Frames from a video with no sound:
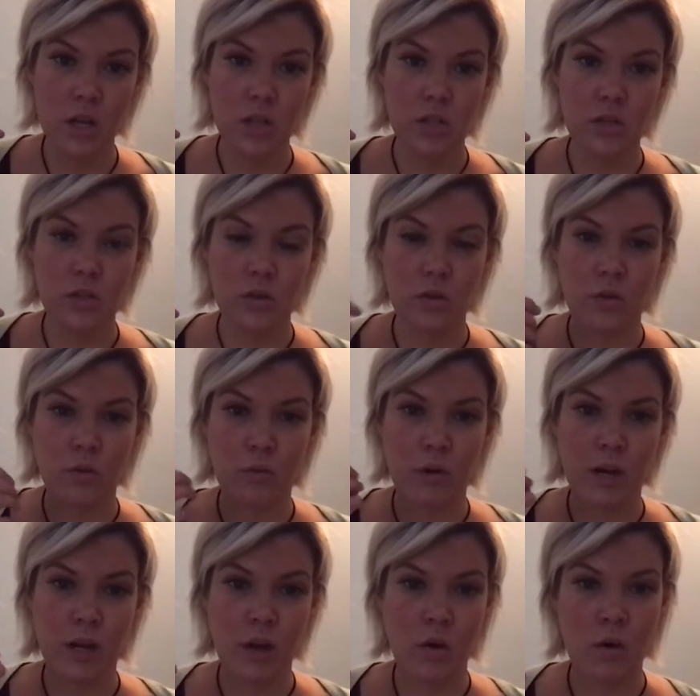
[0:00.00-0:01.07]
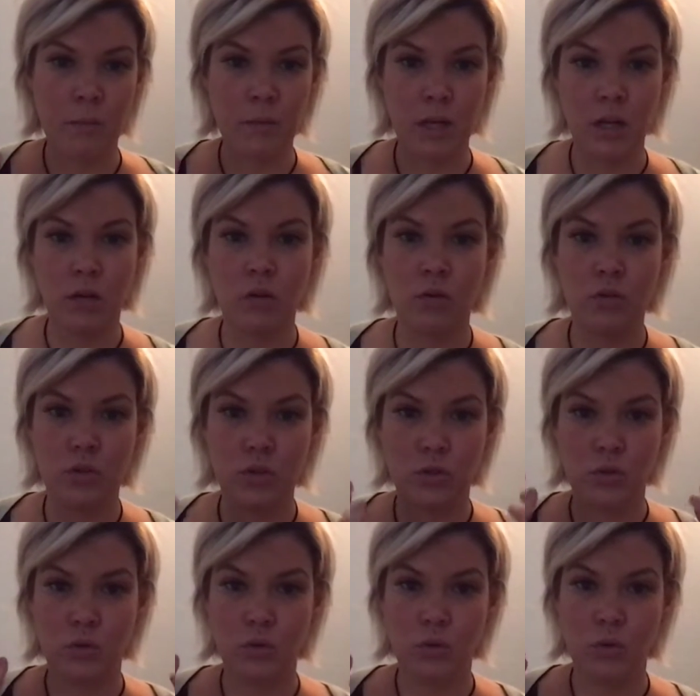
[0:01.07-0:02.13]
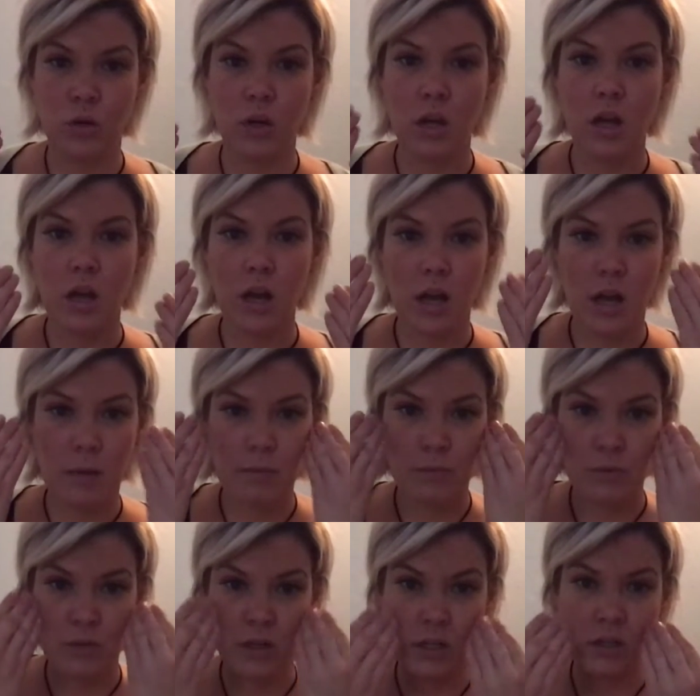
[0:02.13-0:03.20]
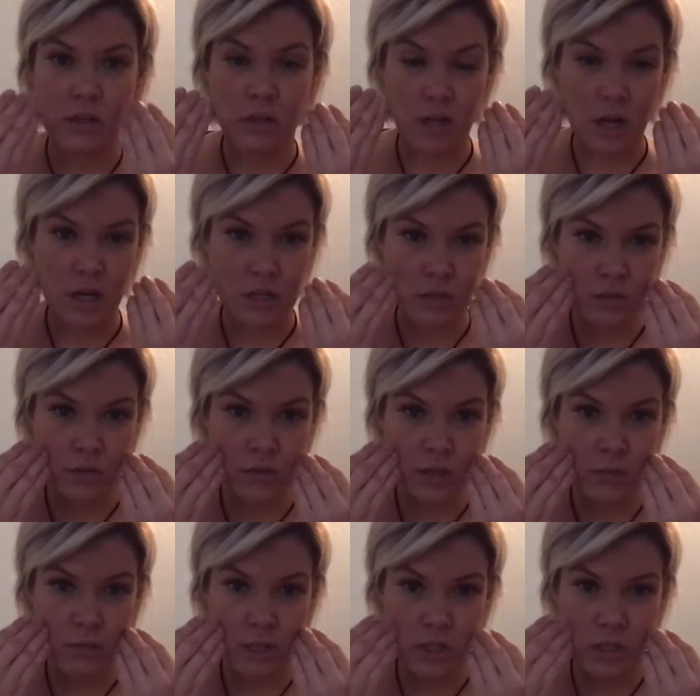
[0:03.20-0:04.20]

So right now I'm going to go to doing a little contouring in my